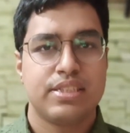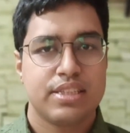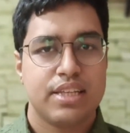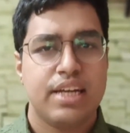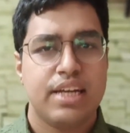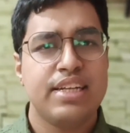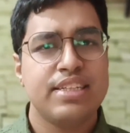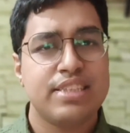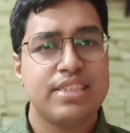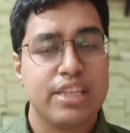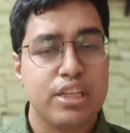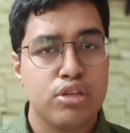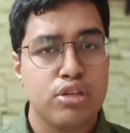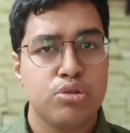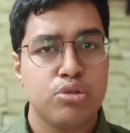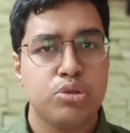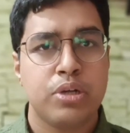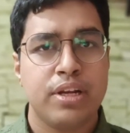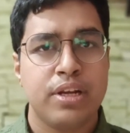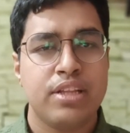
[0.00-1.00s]
It is
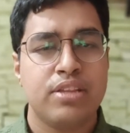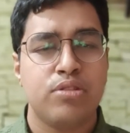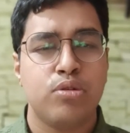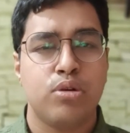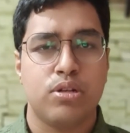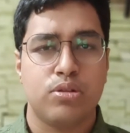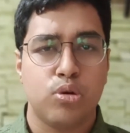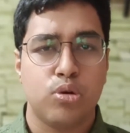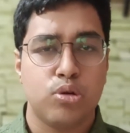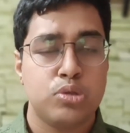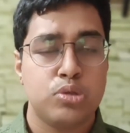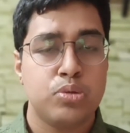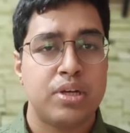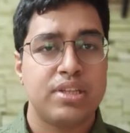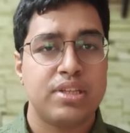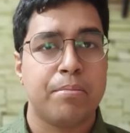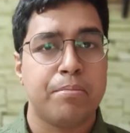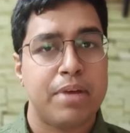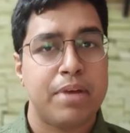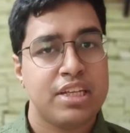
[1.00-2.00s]
usually those who are
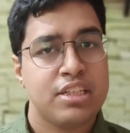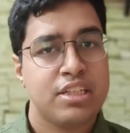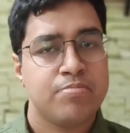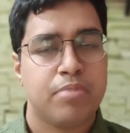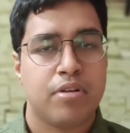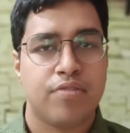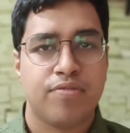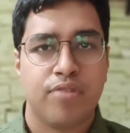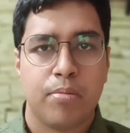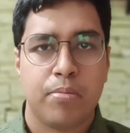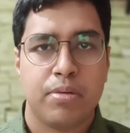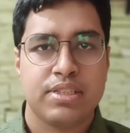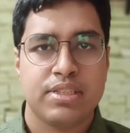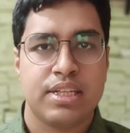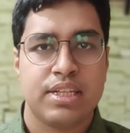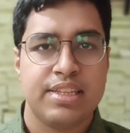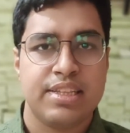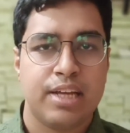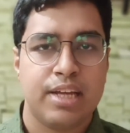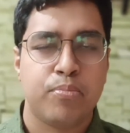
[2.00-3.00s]
the best performers
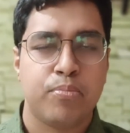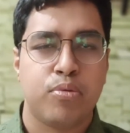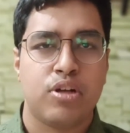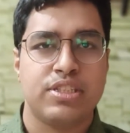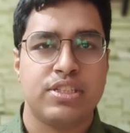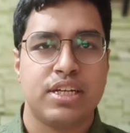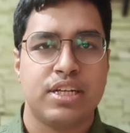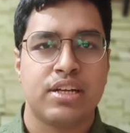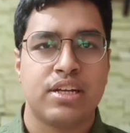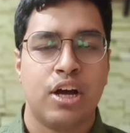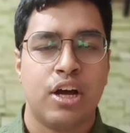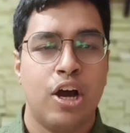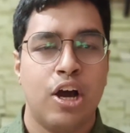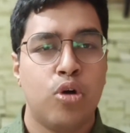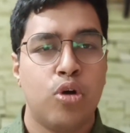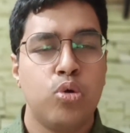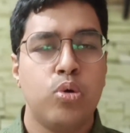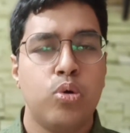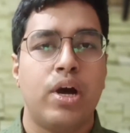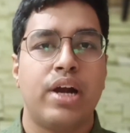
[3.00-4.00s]
in their project
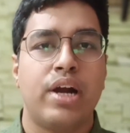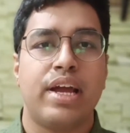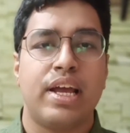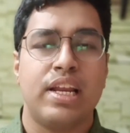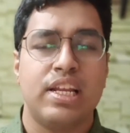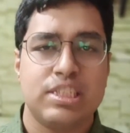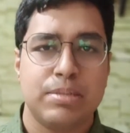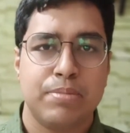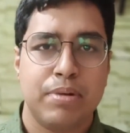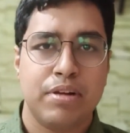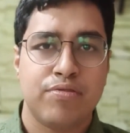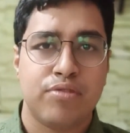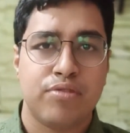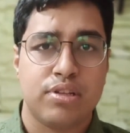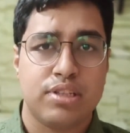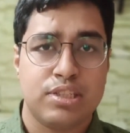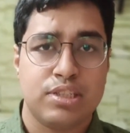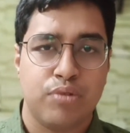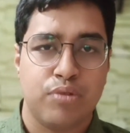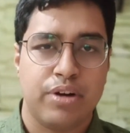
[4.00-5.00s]
who are eligible for
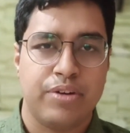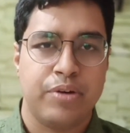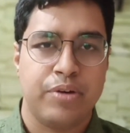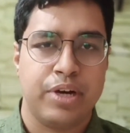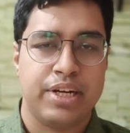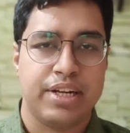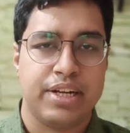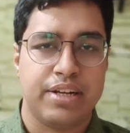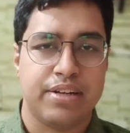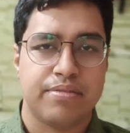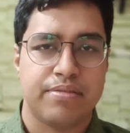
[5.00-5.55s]
this 1 rating.